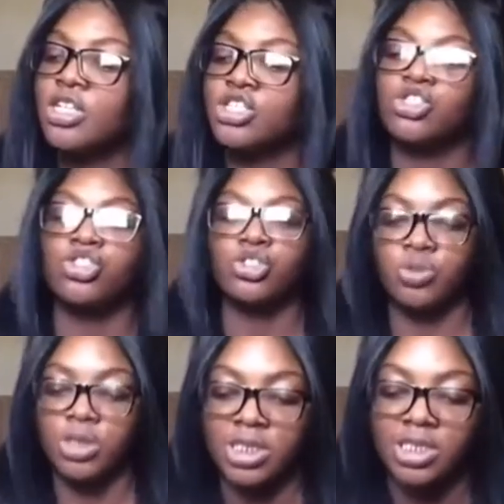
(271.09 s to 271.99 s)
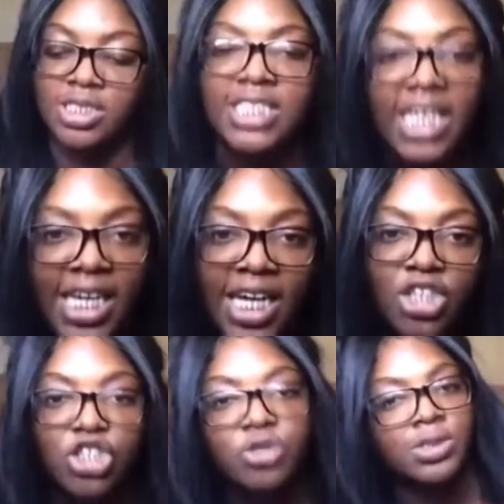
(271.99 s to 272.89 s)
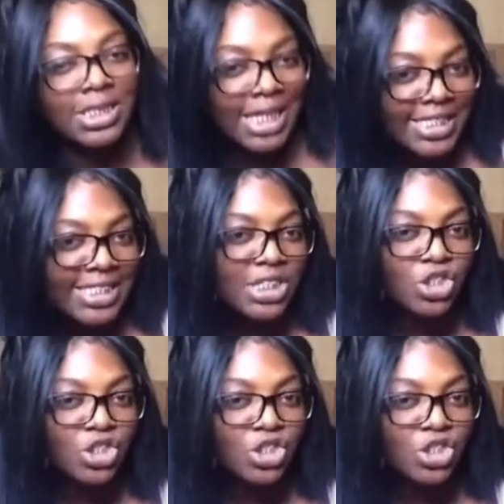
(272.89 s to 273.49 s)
So she was saying how she was 19